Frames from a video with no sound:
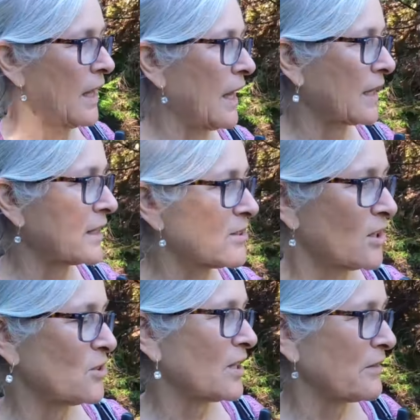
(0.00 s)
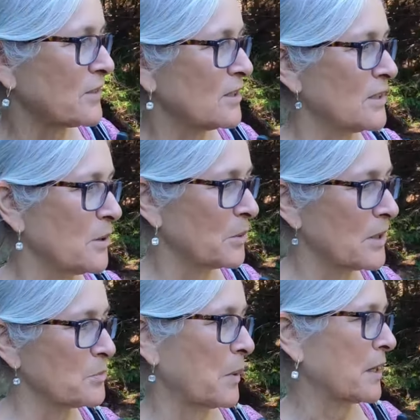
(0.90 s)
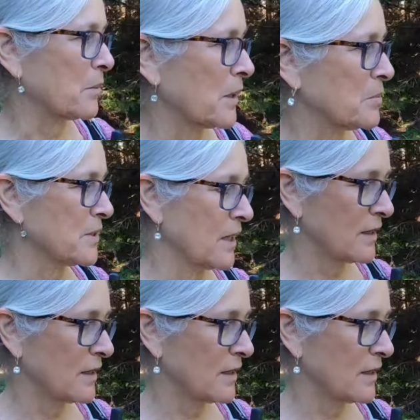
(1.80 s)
I guess I'll just have to deal with the spider webs.